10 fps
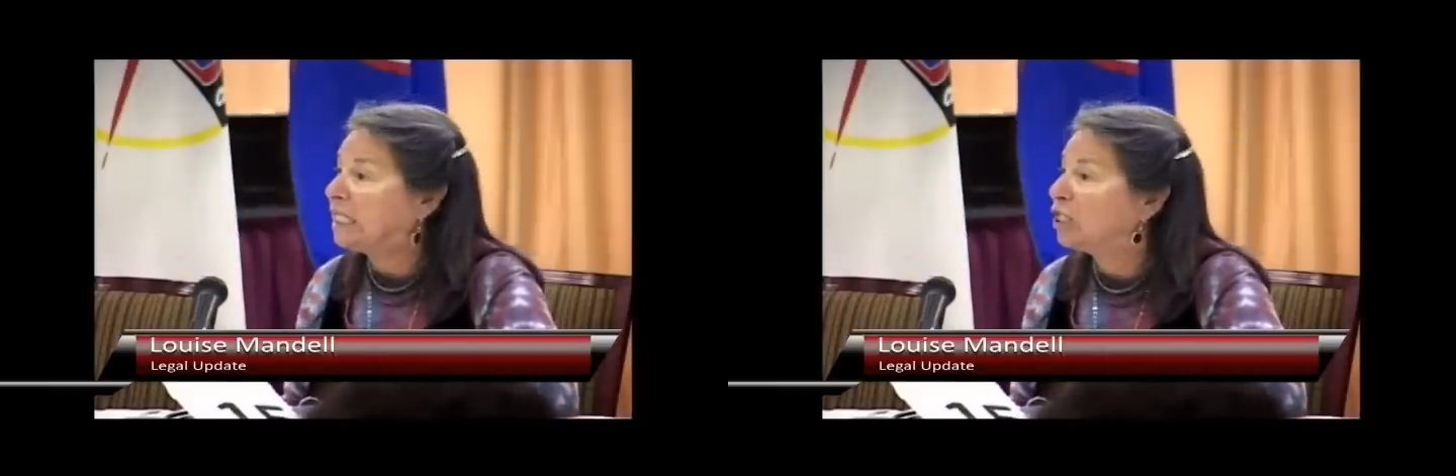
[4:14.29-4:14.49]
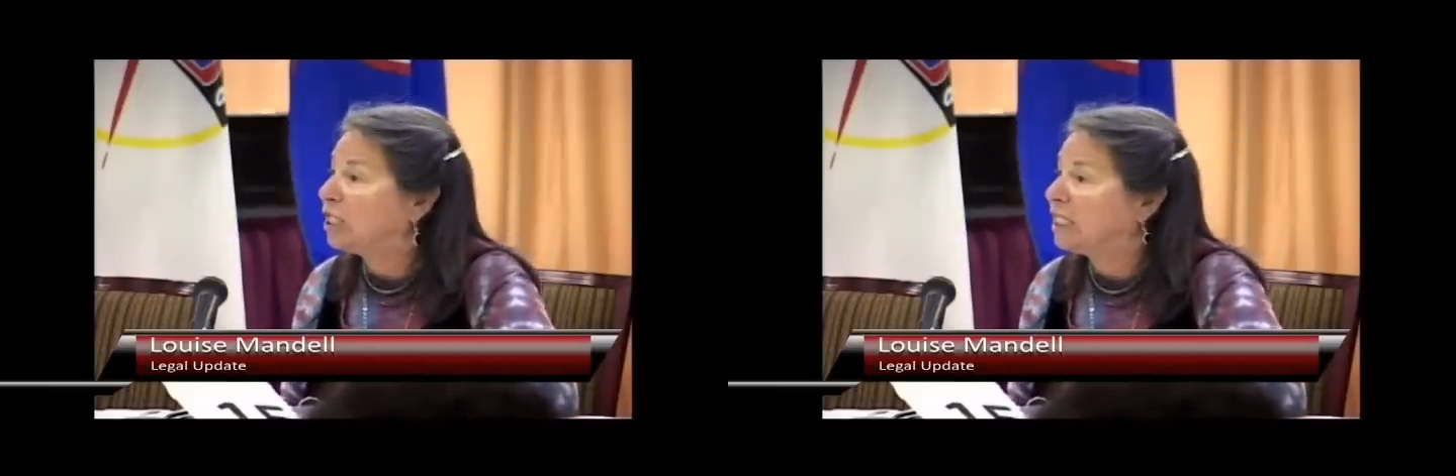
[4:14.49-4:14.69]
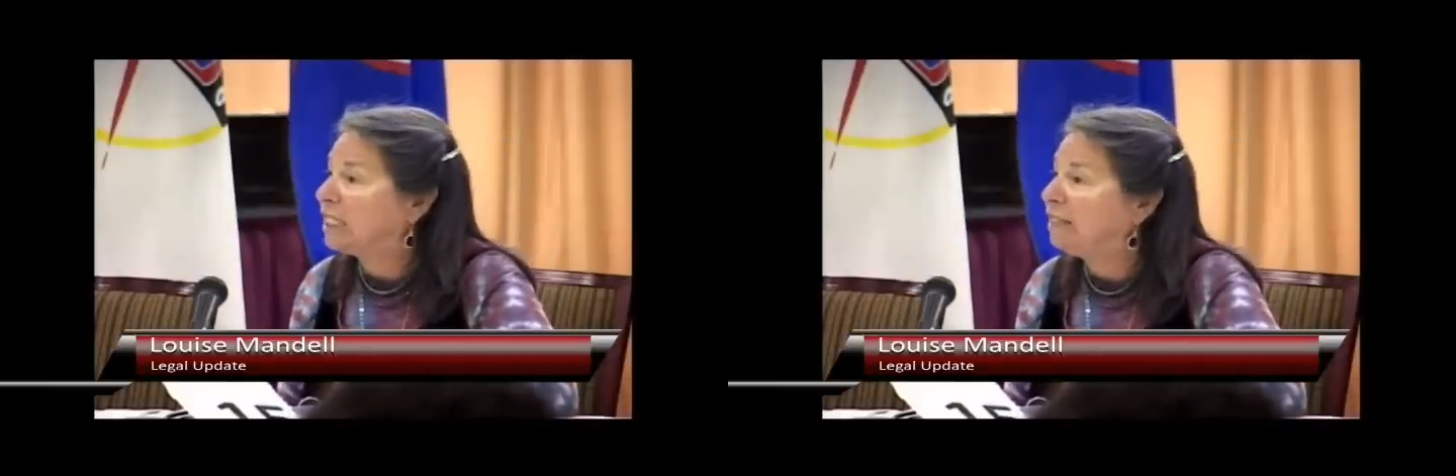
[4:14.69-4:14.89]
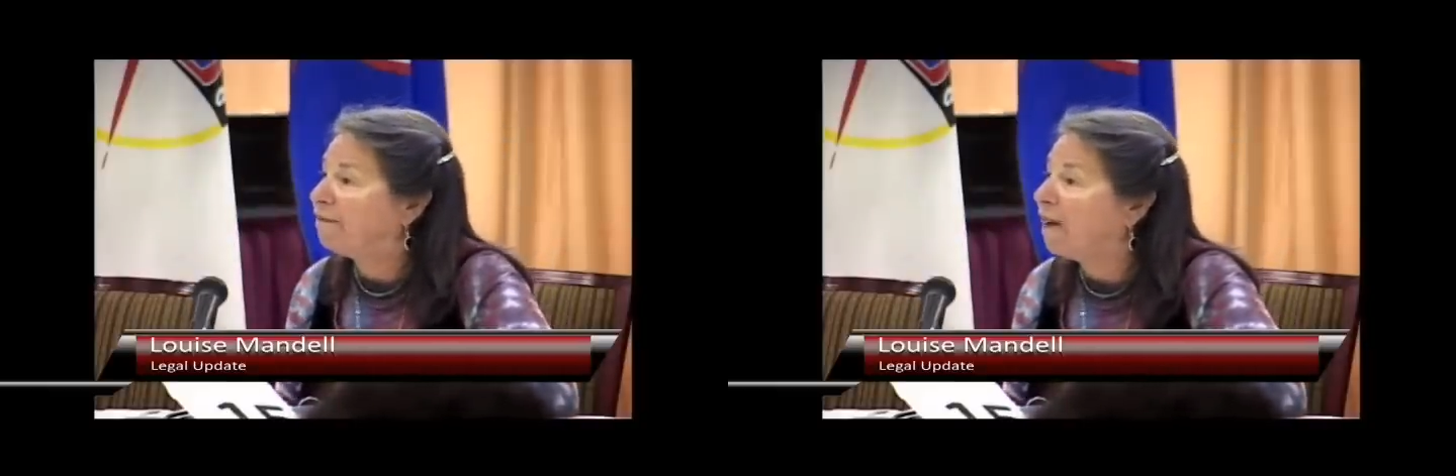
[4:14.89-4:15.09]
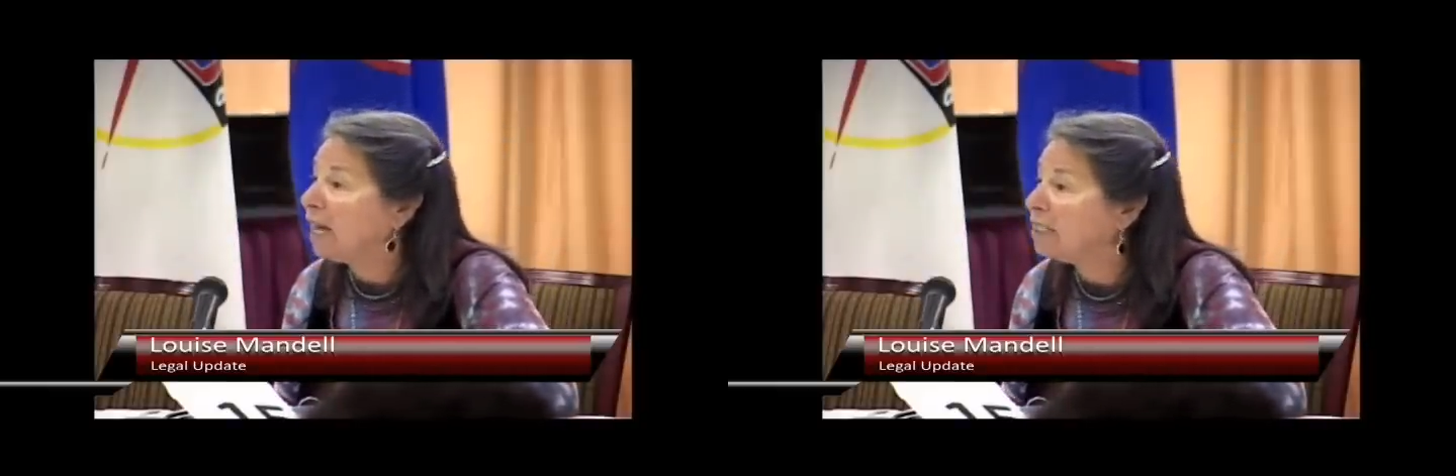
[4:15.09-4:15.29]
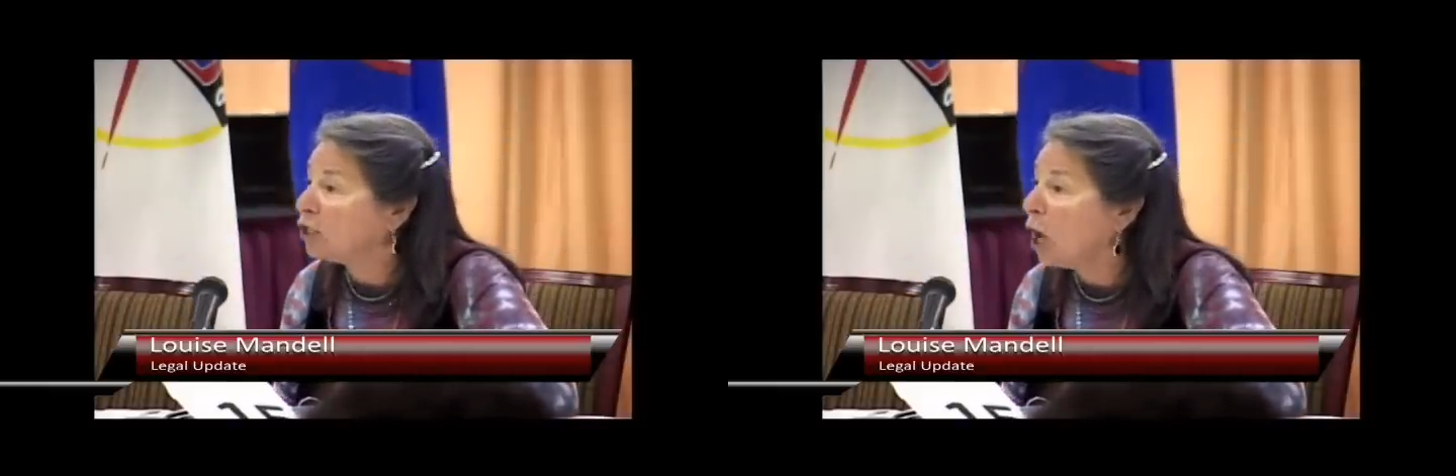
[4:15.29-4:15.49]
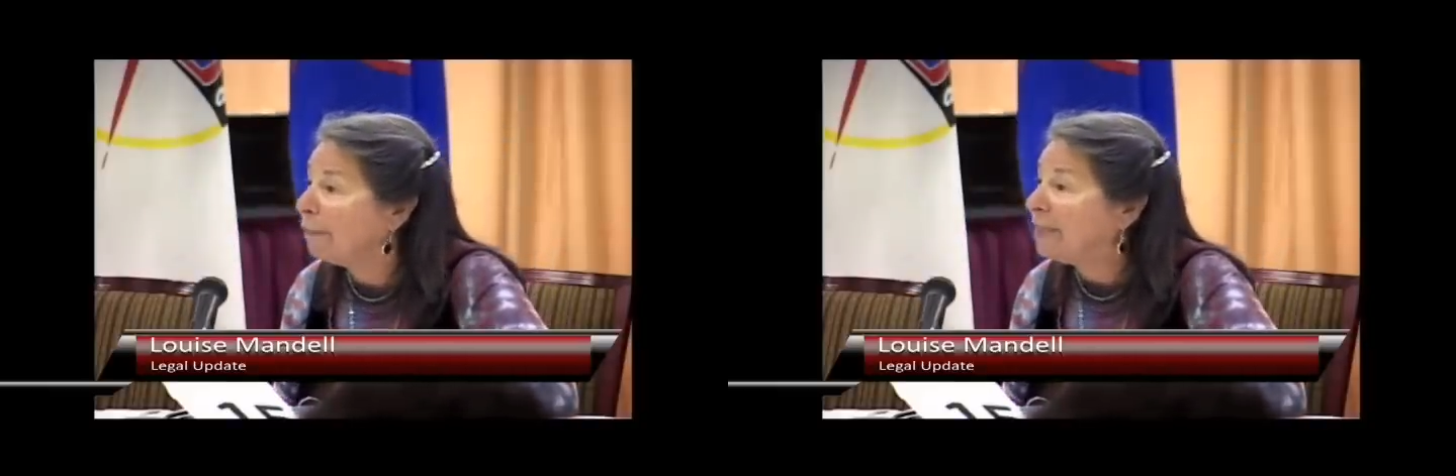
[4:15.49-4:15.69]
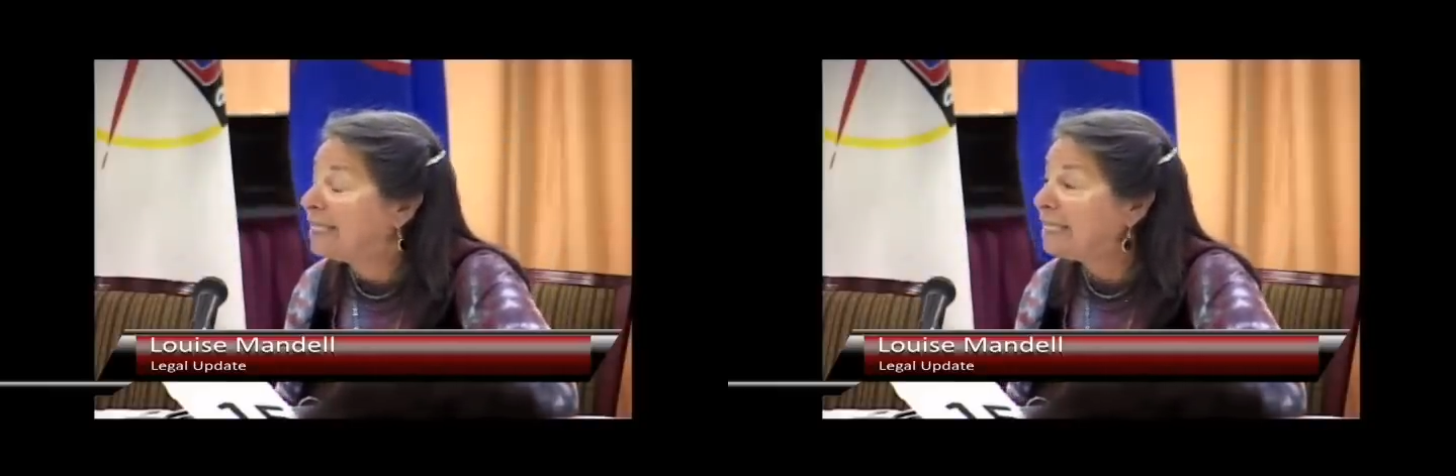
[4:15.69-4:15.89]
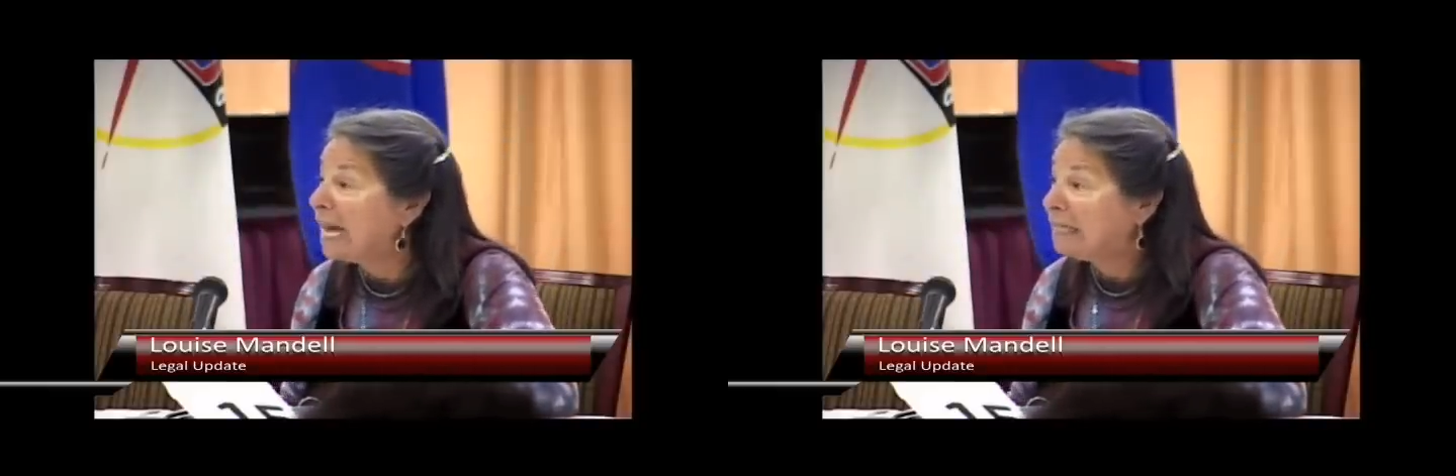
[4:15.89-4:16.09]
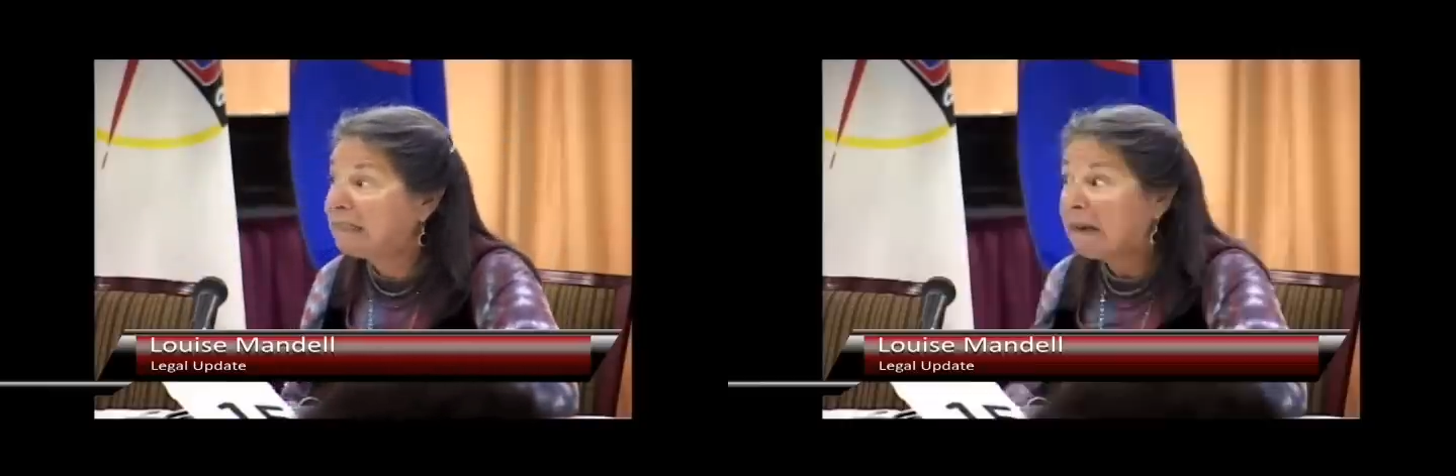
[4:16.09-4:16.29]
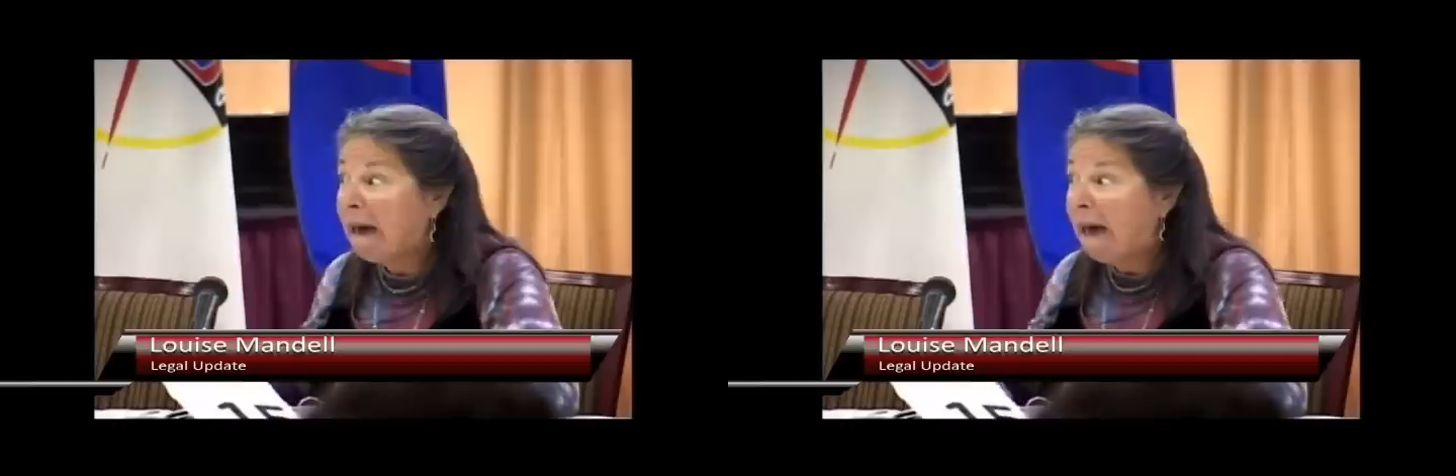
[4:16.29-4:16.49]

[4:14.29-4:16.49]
It just defies common sense.